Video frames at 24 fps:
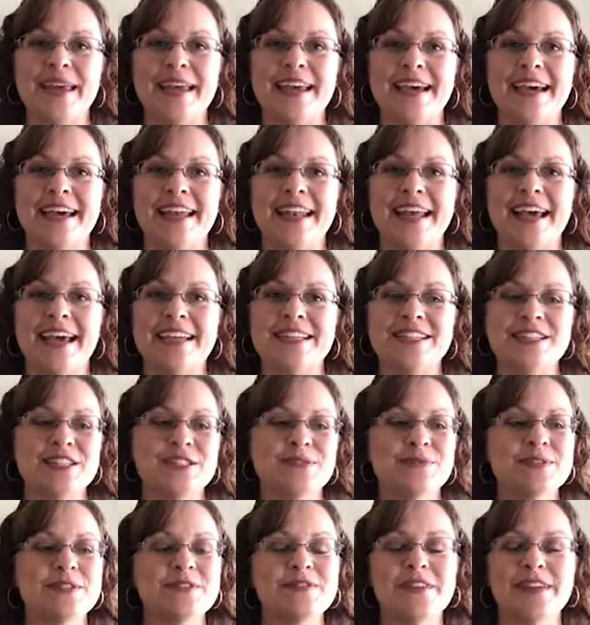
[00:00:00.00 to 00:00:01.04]
And I
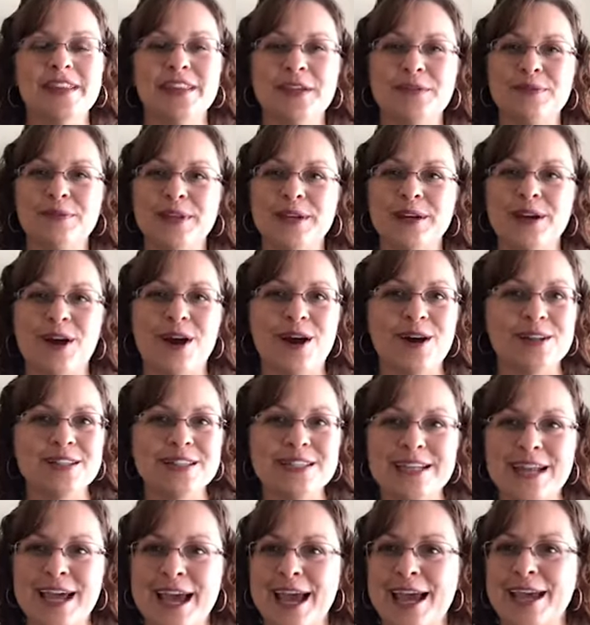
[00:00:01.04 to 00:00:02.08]
just was feeling really called
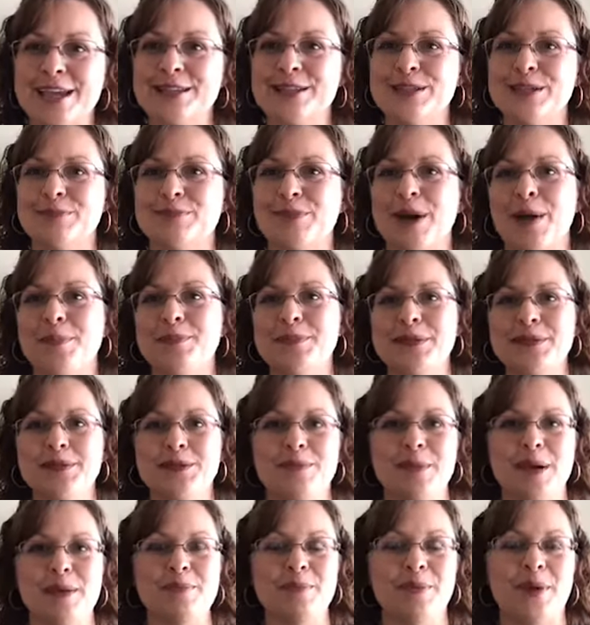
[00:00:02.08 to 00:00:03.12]
today. It, popped into
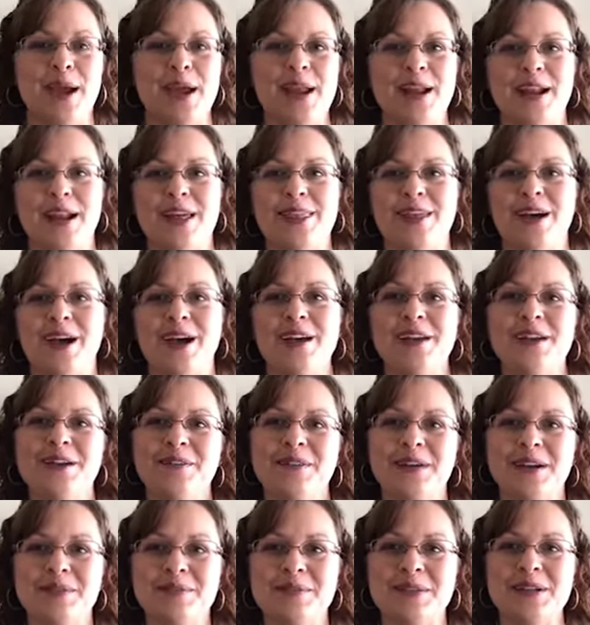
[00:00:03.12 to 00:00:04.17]
my brain, and I thought, you know
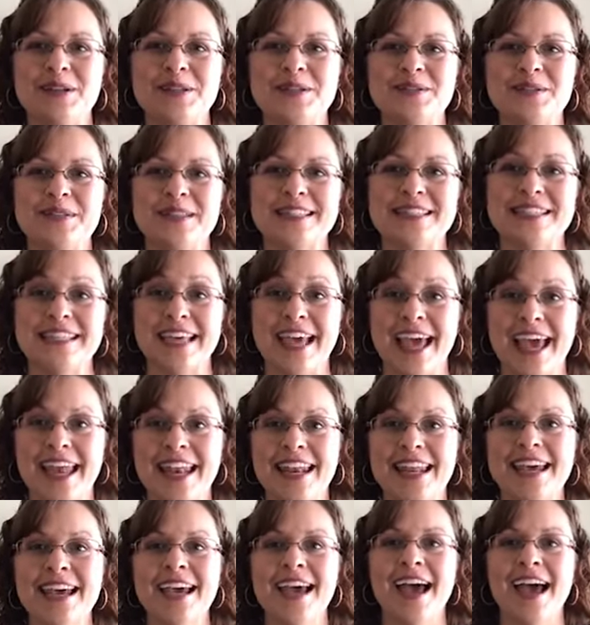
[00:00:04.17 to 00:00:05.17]
what, I'm gonna do this again.